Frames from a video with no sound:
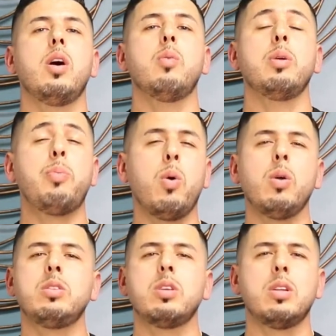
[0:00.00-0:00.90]

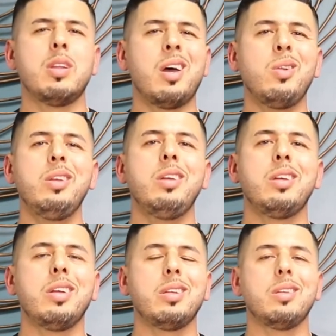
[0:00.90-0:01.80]
reports not only
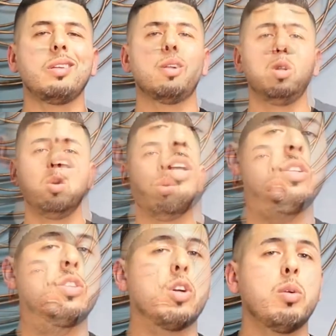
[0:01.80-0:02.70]
include
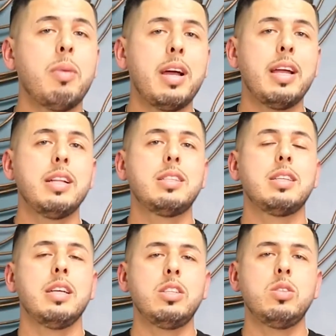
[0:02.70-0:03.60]
termite
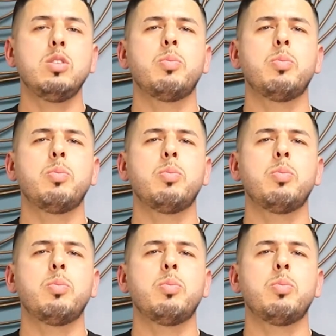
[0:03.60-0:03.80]
issues,